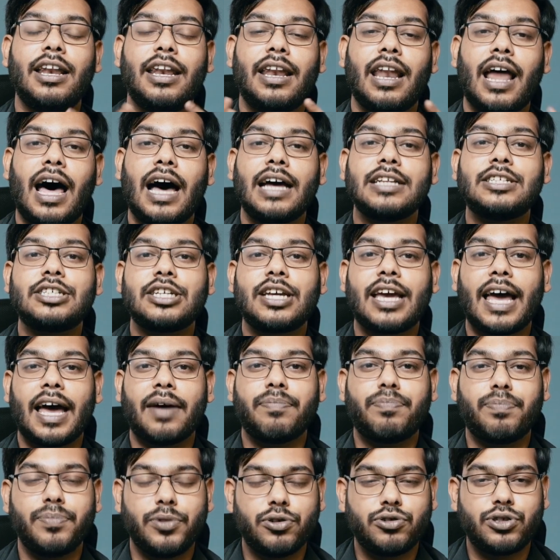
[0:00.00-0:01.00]
large
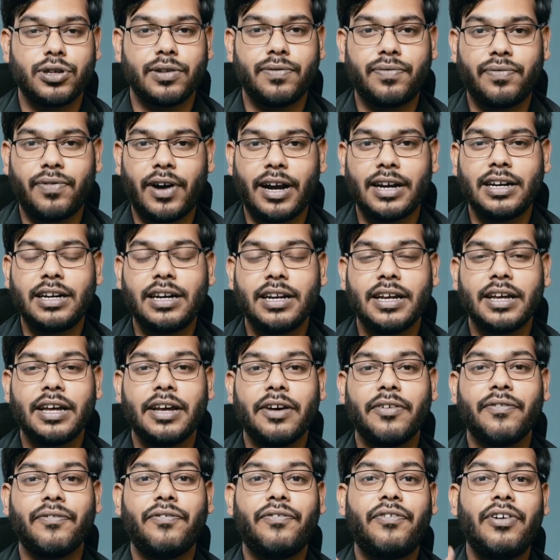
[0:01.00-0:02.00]
cap mutual fund
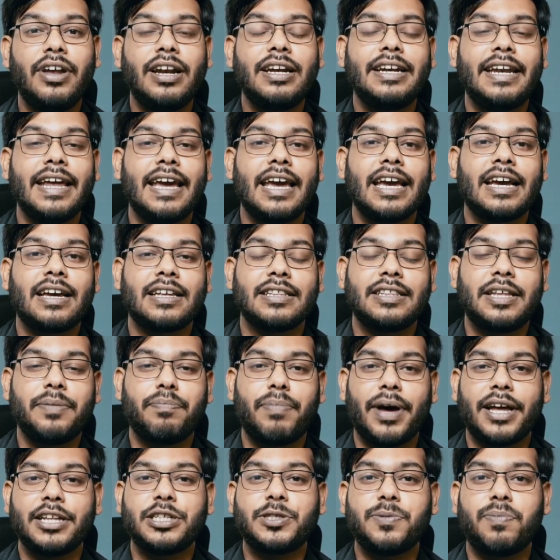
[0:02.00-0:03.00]
will take the
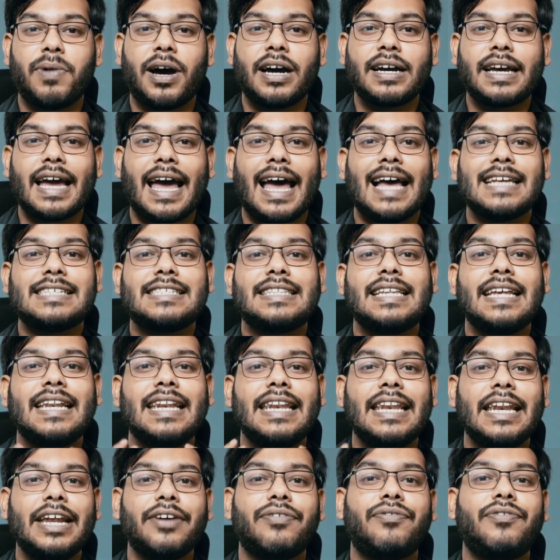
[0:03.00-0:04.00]
benchmark as the
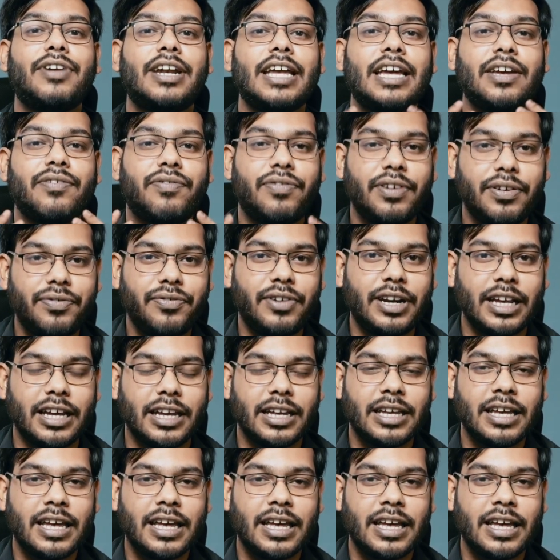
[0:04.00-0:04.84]
Nifty 50.